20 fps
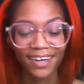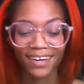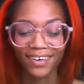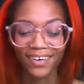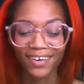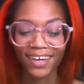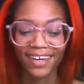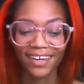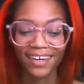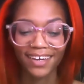
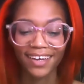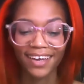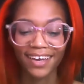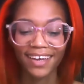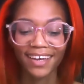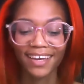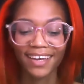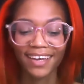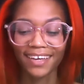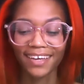Okay.
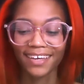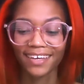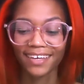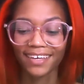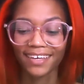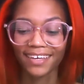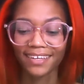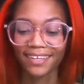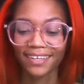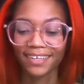
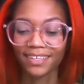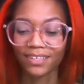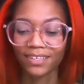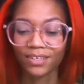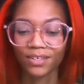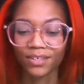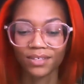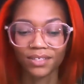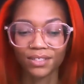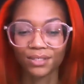And
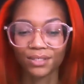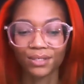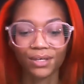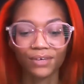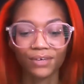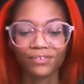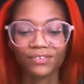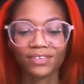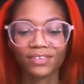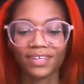and and
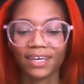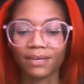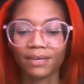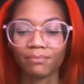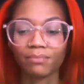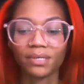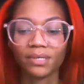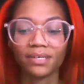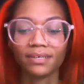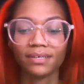go for
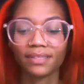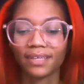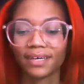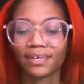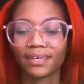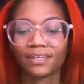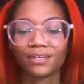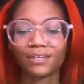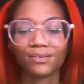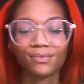that. Be in
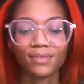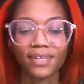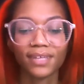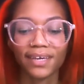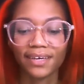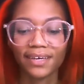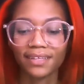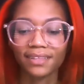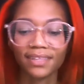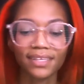that, do
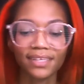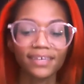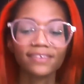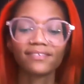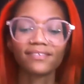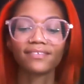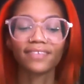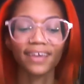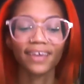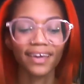that,
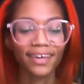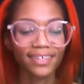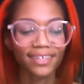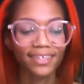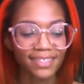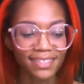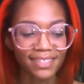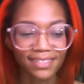live that.